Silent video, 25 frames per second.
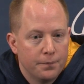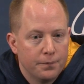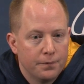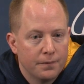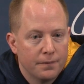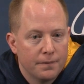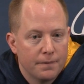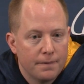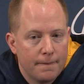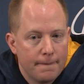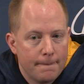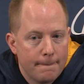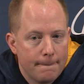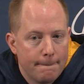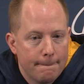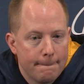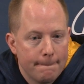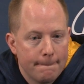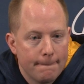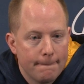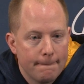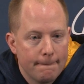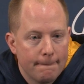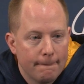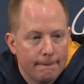
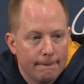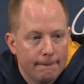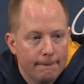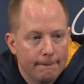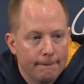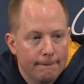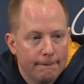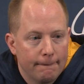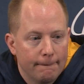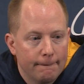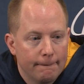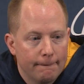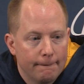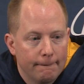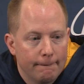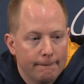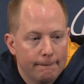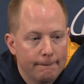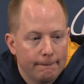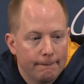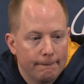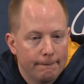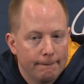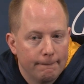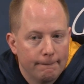
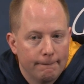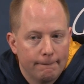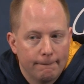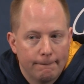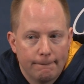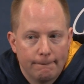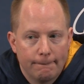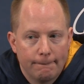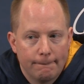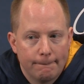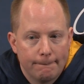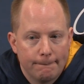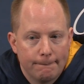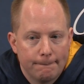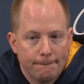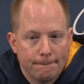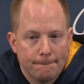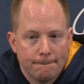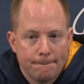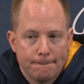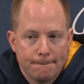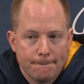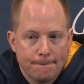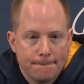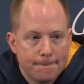
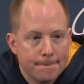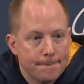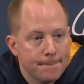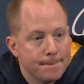(silence)